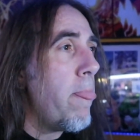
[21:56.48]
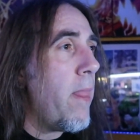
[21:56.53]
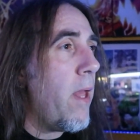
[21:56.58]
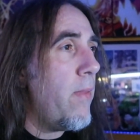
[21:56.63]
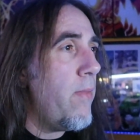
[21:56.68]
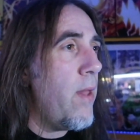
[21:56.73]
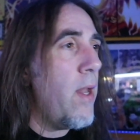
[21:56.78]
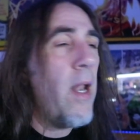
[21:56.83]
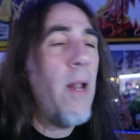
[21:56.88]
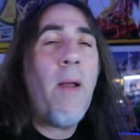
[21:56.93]

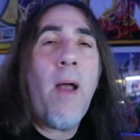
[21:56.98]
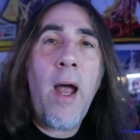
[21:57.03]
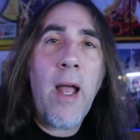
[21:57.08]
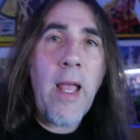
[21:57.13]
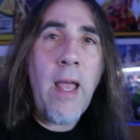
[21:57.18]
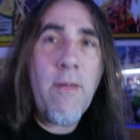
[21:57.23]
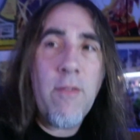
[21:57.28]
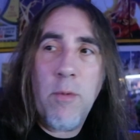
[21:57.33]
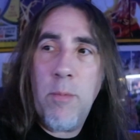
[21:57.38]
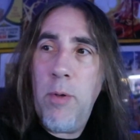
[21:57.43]
and then I
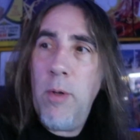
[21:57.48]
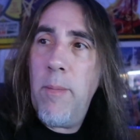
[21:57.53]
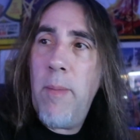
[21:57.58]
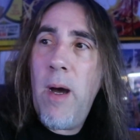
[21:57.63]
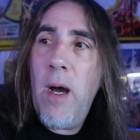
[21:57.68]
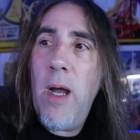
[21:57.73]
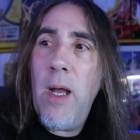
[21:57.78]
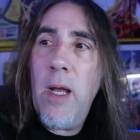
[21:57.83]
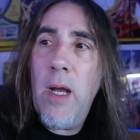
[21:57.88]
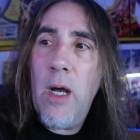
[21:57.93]
have to put
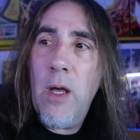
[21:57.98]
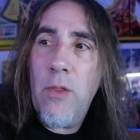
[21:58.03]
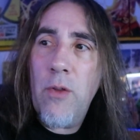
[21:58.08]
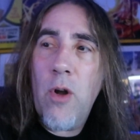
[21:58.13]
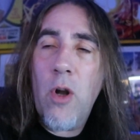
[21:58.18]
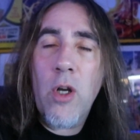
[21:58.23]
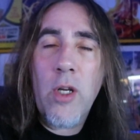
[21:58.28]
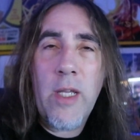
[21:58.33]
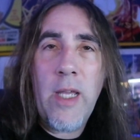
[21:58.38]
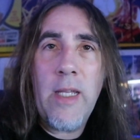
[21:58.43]
my
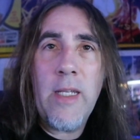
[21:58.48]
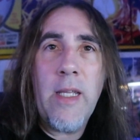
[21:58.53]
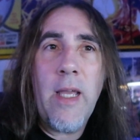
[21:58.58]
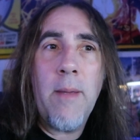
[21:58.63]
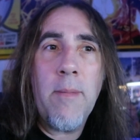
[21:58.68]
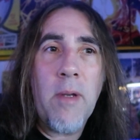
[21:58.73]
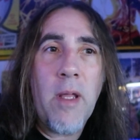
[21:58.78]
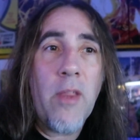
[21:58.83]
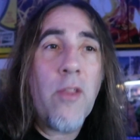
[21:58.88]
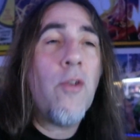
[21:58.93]
other arcade
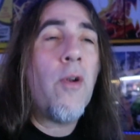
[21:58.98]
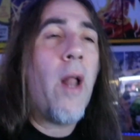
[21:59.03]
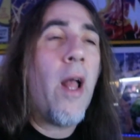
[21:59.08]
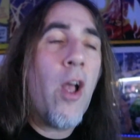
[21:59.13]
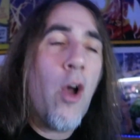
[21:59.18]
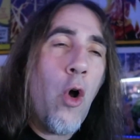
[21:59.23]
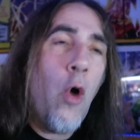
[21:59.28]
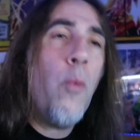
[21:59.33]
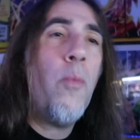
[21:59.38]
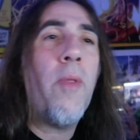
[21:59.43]
game together, and
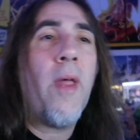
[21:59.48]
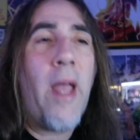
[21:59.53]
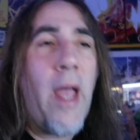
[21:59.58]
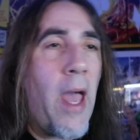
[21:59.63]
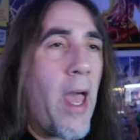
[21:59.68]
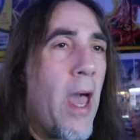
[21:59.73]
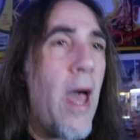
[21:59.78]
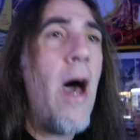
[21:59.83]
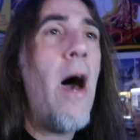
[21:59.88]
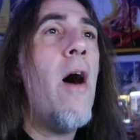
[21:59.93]
I hope they
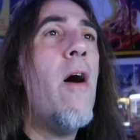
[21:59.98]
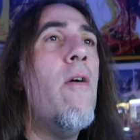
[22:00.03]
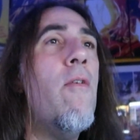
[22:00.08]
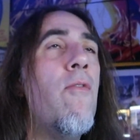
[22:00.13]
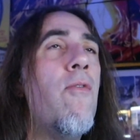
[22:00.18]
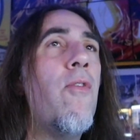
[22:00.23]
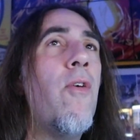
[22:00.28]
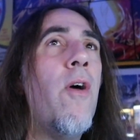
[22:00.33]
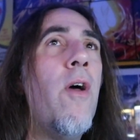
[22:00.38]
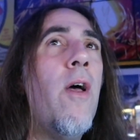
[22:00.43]

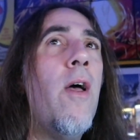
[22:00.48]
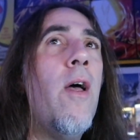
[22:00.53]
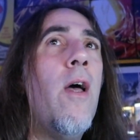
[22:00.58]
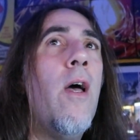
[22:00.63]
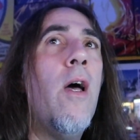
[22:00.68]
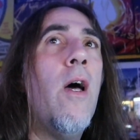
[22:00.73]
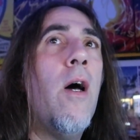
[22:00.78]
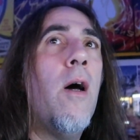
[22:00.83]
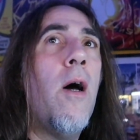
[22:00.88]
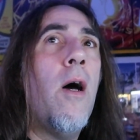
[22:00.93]
have
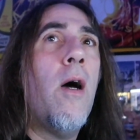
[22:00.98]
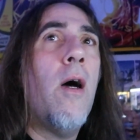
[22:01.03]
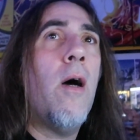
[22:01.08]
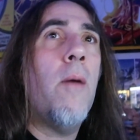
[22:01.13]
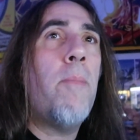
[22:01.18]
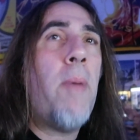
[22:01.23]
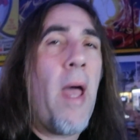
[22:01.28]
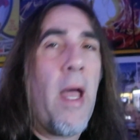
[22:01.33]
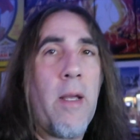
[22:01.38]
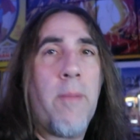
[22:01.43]

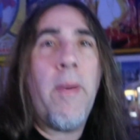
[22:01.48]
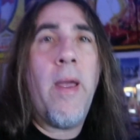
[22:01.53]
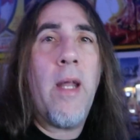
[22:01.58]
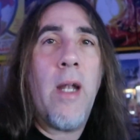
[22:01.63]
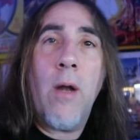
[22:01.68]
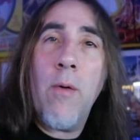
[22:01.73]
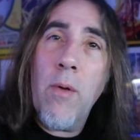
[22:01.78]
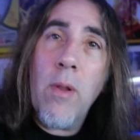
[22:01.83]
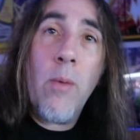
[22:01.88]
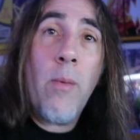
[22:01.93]

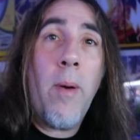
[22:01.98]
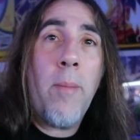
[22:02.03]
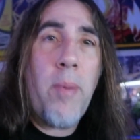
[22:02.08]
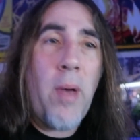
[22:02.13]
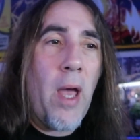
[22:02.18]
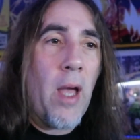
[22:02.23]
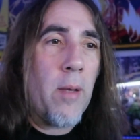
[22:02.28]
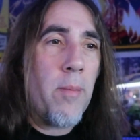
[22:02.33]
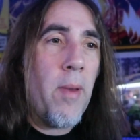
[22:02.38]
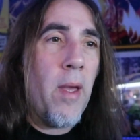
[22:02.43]
Pac-Man. I really want
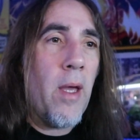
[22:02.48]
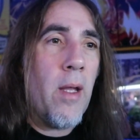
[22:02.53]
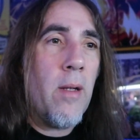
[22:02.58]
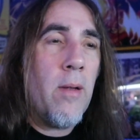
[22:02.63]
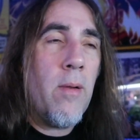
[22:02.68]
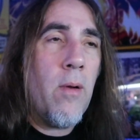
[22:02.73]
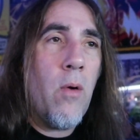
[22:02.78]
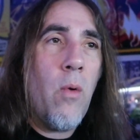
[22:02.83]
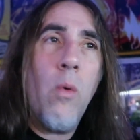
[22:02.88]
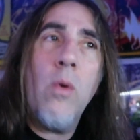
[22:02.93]

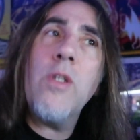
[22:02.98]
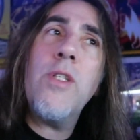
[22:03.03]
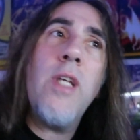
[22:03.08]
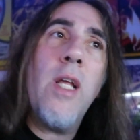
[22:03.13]
Pac-Man. Or